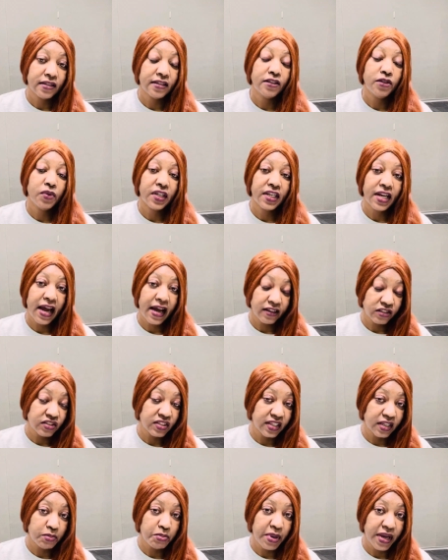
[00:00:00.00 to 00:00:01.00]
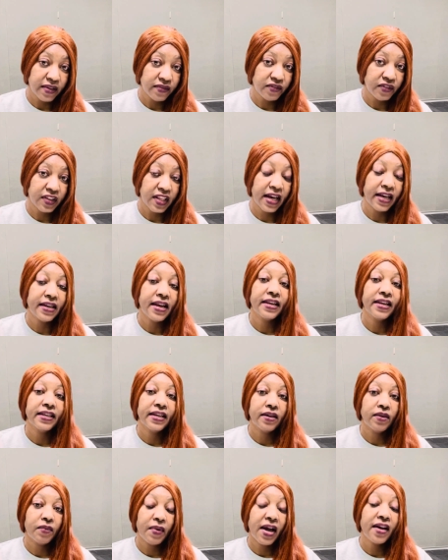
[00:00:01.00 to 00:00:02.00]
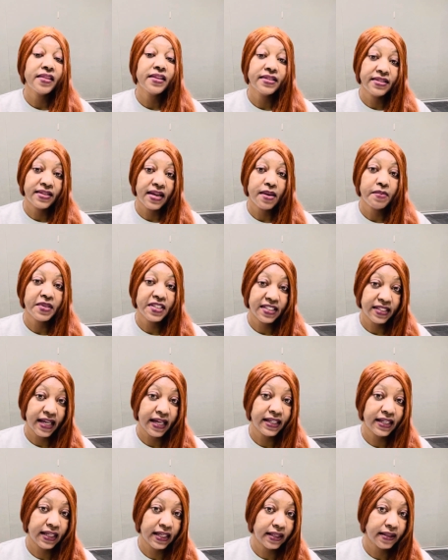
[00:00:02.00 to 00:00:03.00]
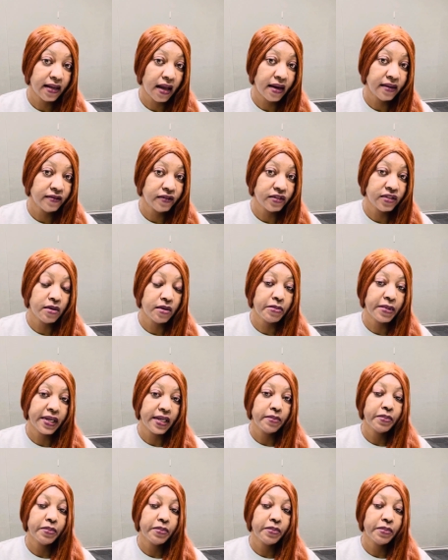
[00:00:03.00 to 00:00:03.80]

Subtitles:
You can actually get paid for that and get around the same as standing in line for somebody,